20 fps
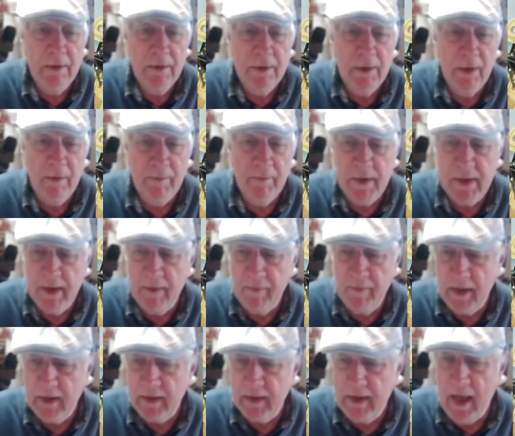So stuff
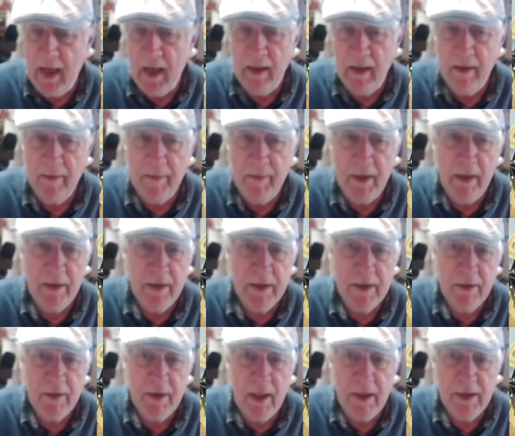like that. I mean,
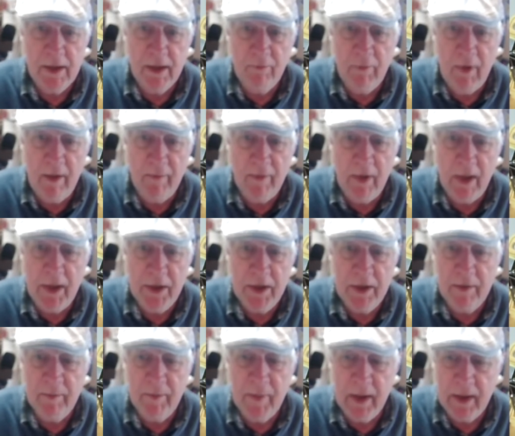it's a
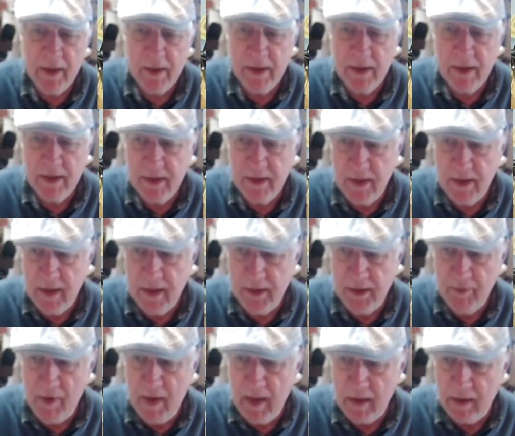revelation because he's
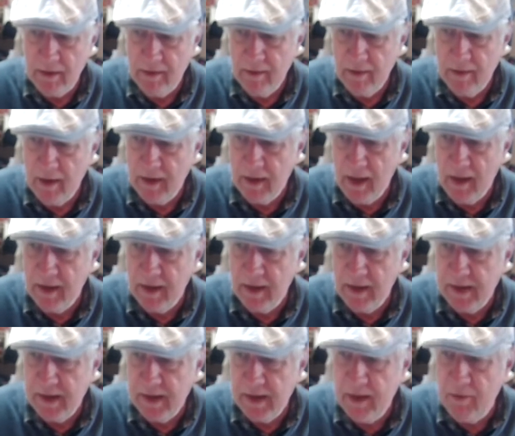right. Like I
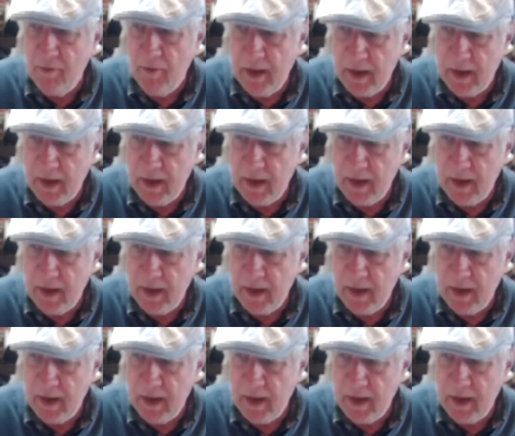can see why